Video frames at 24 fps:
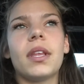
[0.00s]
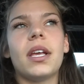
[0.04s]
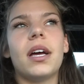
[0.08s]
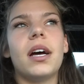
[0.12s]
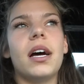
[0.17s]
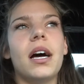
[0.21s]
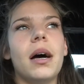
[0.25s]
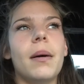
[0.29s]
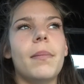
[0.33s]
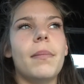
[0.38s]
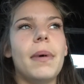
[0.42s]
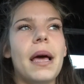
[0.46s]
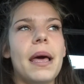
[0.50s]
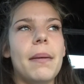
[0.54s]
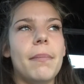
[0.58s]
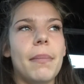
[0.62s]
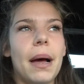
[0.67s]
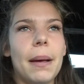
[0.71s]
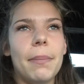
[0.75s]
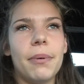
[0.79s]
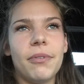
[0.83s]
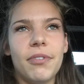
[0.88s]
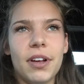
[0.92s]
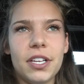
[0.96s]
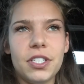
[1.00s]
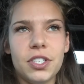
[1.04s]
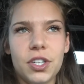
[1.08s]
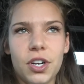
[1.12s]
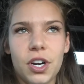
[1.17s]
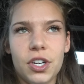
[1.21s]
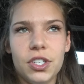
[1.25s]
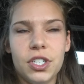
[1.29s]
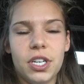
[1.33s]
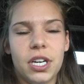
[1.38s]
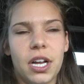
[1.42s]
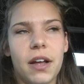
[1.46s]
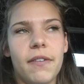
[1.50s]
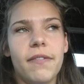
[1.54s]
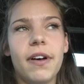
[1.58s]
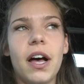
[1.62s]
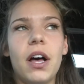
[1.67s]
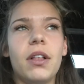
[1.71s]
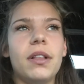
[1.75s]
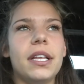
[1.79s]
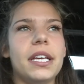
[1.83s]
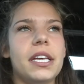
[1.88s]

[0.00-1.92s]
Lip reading: And my professor, Andre Galvao,